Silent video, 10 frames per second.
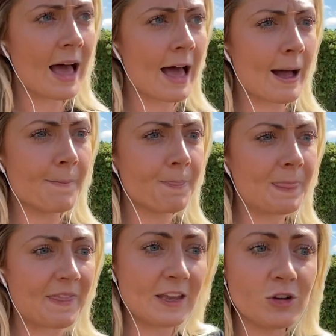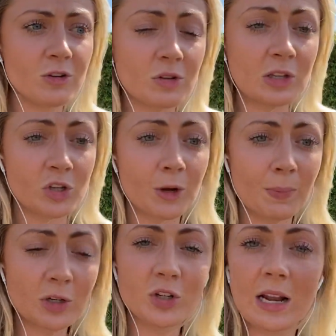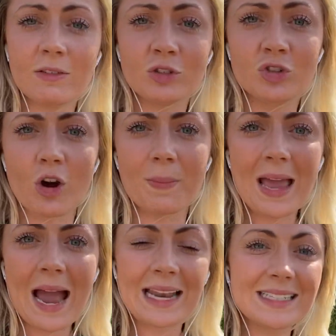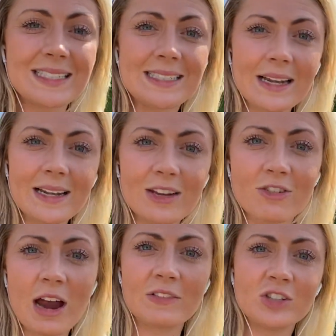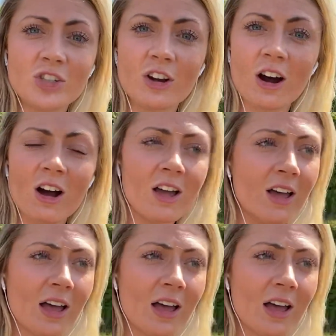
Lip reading: that then so your blood sugar levels drop, and then suddenly you're craving sugar,